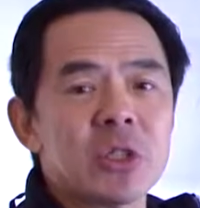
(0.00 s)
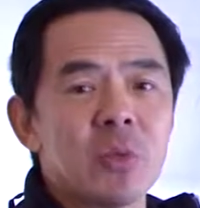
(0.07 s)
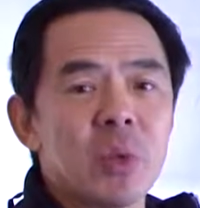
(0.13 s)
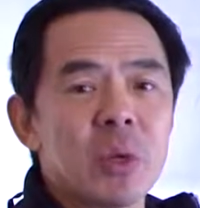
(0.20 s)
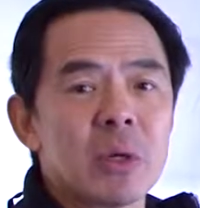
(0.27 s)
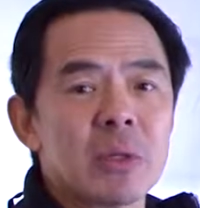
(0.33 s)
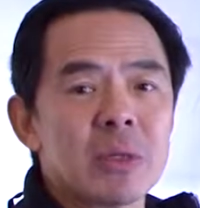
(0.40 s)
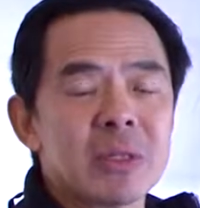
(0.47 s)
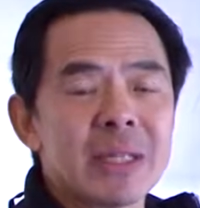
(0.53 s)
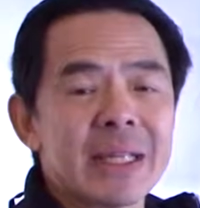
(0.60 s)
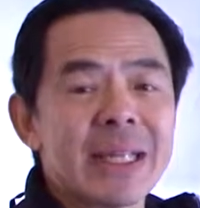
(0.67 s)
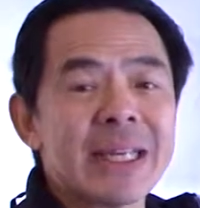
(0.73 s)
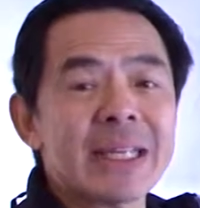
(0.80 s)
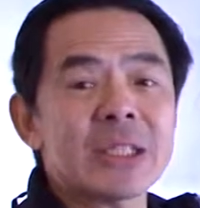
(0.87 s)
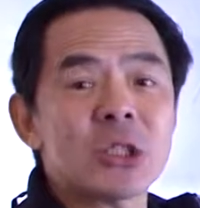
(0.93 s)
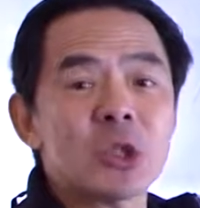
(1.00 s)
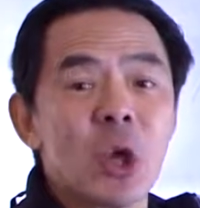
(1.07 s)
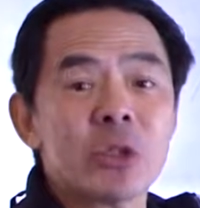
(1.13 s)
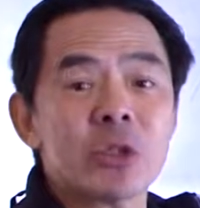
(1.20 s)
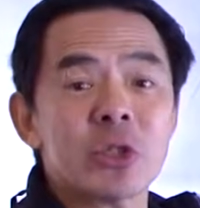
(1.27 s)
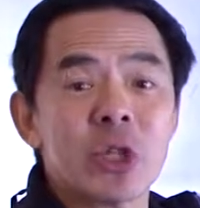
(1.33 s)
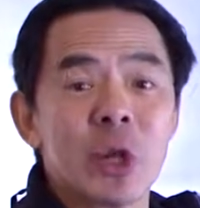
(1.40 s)
the world is
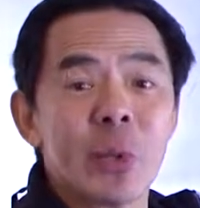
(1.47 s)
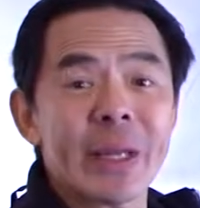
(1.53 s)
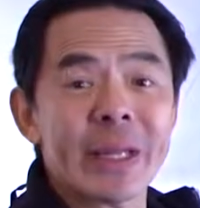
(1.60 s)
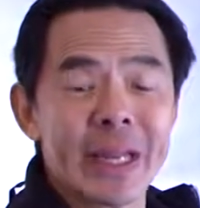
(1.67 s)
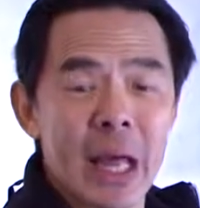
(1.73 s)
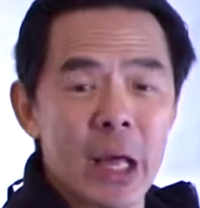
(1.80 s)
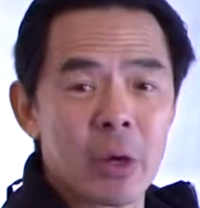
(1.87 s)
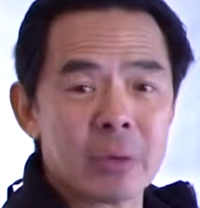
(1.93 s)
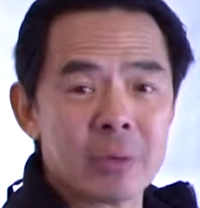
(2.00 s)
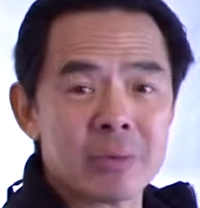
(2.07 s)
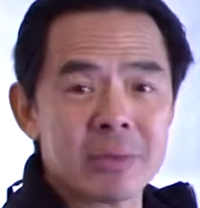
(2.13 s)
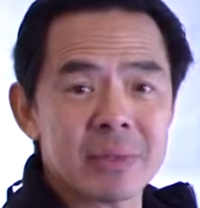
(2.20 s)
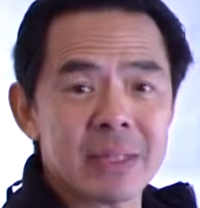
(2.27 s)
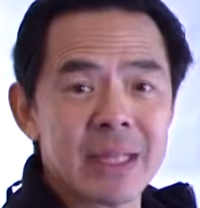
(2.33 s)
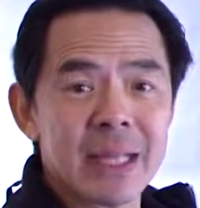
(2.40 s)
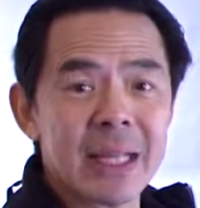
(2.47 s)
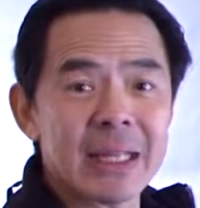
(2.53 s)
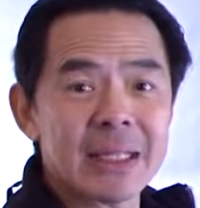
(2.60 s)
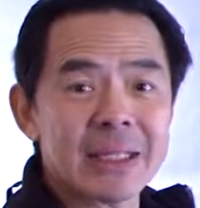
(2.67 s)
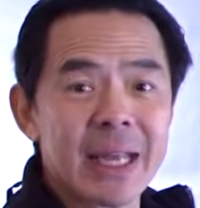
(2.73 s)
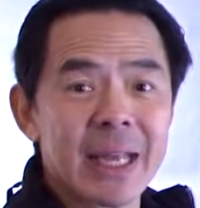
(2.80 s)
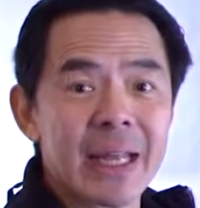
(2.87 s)
not slowing down. It
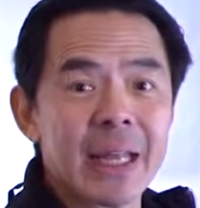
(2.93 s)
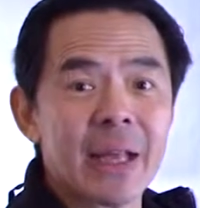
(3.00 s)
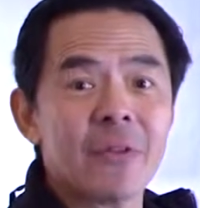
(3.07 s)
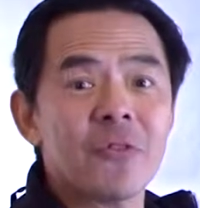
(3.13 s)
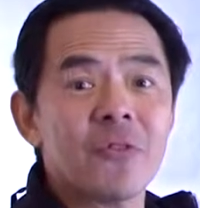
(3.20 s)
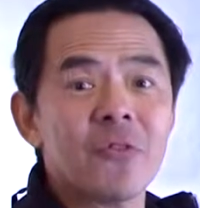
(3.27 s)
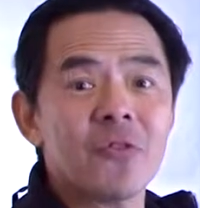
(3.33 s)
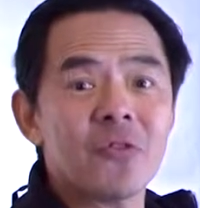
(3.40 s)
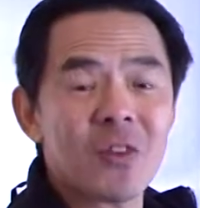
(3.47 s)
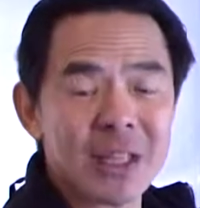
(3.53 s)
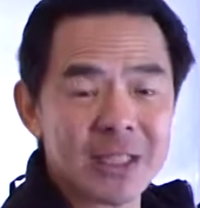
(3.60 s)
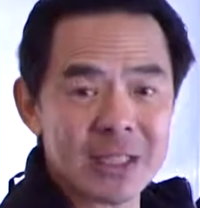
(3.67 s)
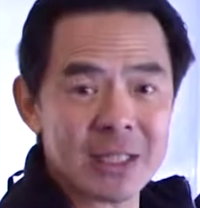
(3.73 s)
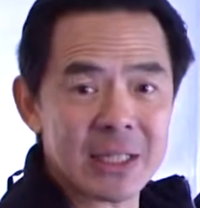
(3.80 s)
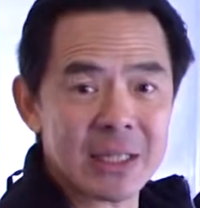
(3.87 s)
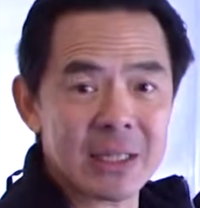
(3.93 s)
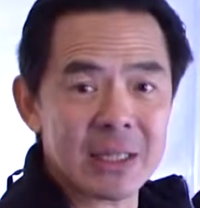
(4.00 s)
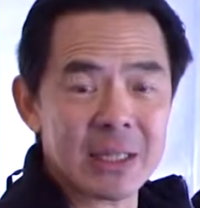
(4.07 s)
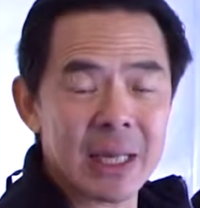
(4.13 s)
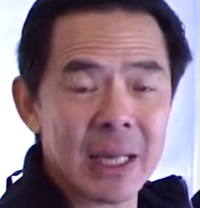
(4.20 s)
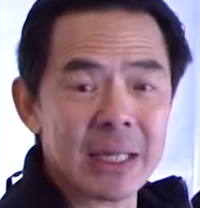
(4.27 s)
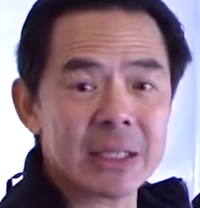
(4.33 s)
is getting faster
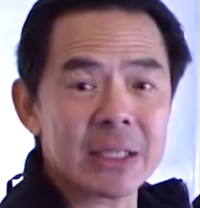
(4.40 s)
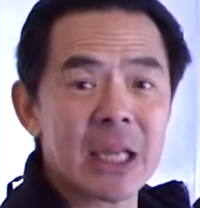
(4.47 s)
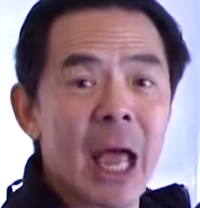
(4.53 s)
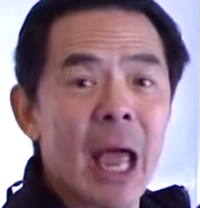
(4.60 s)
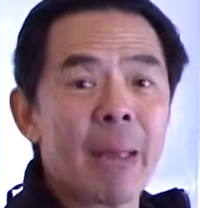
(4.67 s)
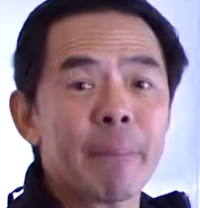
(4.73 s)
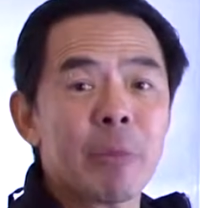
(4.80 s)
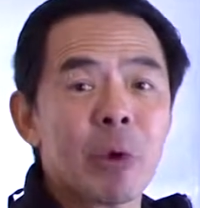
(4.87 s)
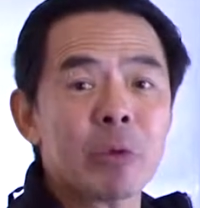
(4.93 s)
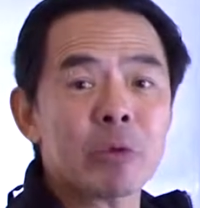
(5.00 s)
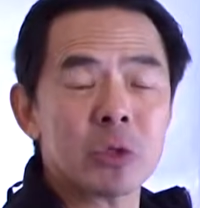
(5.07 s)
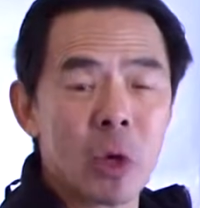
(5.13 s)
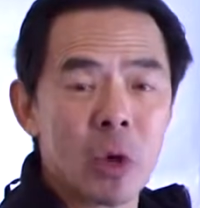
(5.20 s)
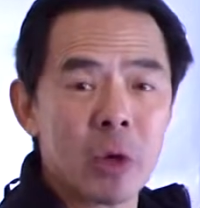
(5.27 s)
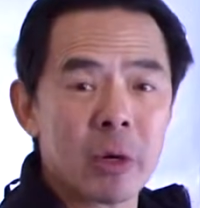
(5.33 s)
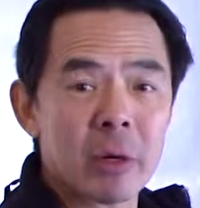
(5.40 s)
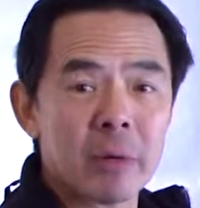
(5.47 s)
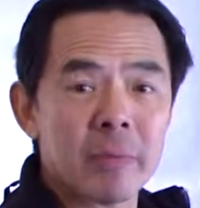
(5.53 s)
as time goes on.